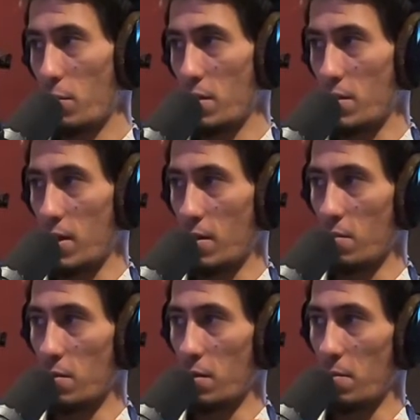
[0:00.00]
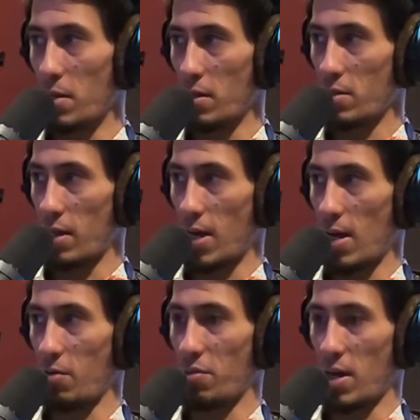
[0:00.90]
sounds in a mix that
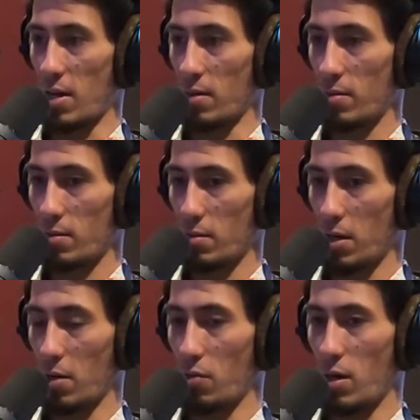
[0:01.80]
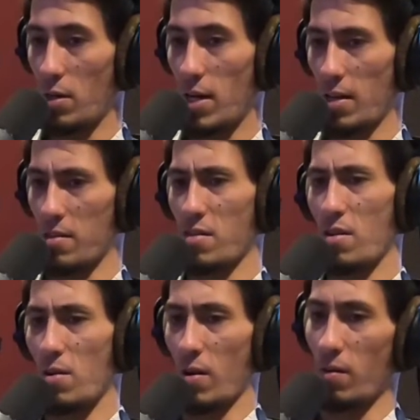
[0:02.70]
have that kind of
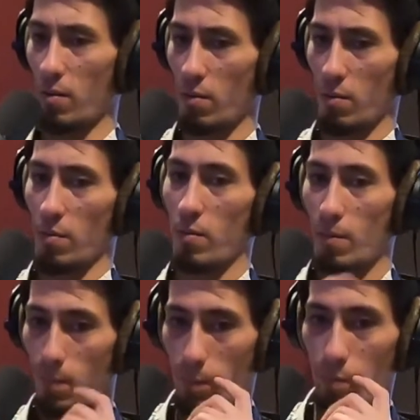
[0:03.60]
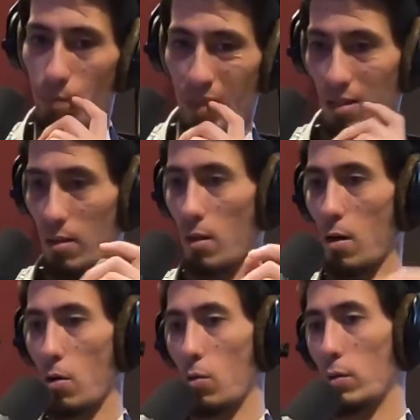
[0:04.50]
unnecessary
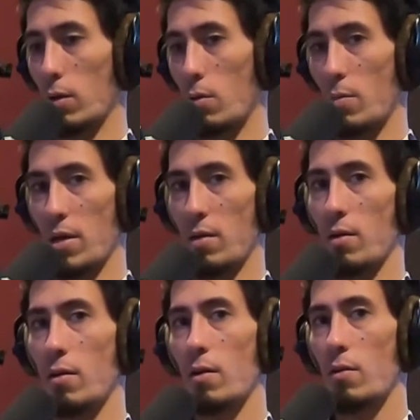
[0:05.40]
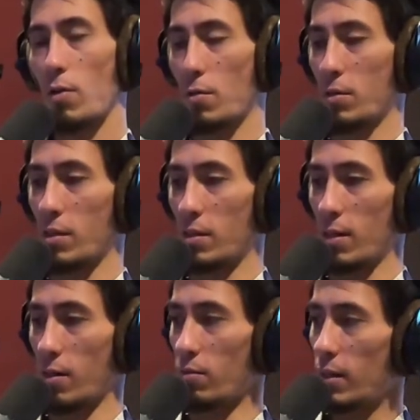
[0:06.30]
low and low mid frequency
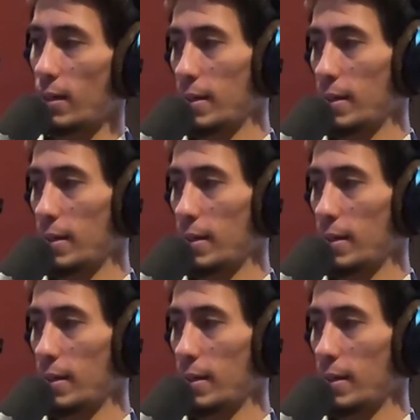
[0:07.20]
stuff.